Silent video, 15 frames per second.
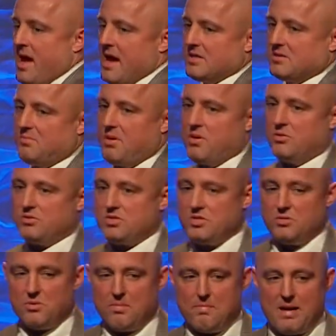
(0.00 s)
as opposed
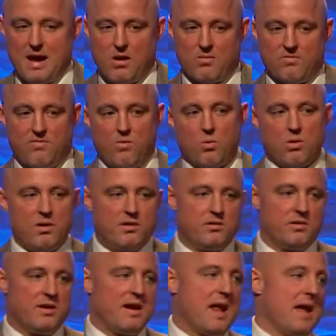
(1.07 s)
to about
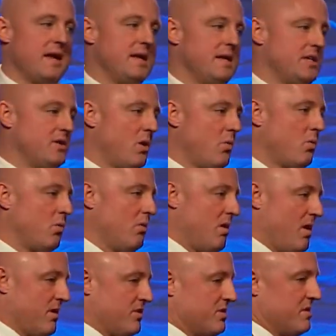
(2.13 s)
490 total
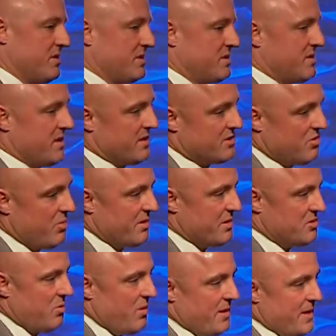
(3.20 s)
auctions in
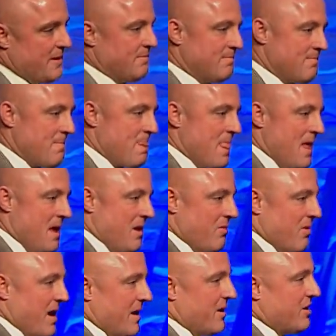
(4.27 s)
2020,
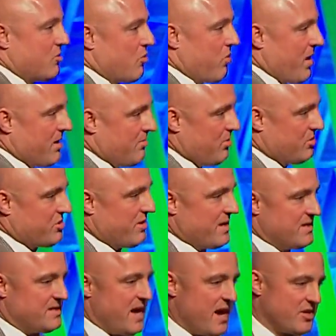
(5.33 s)
right? Incredible
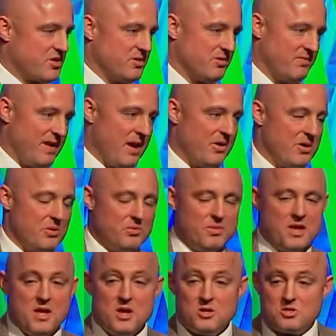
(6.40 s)
transactional value.
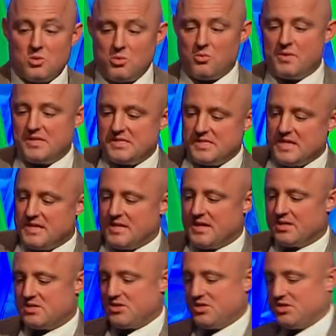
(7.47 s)
So when we see
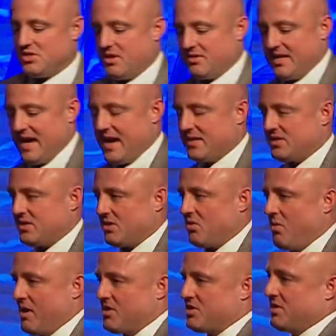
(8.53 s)
this, you start to ask the
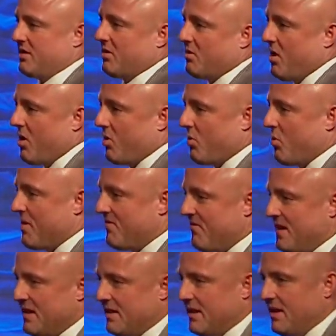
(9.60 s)
question, are we
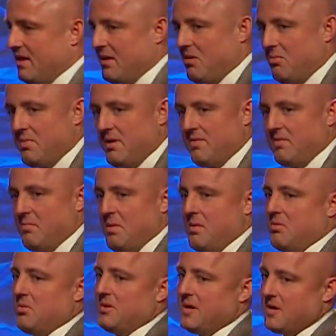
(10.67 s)
feeling a little bit of a
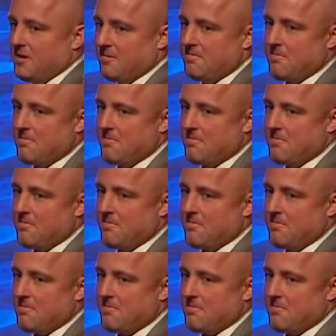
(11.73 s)
bubble here?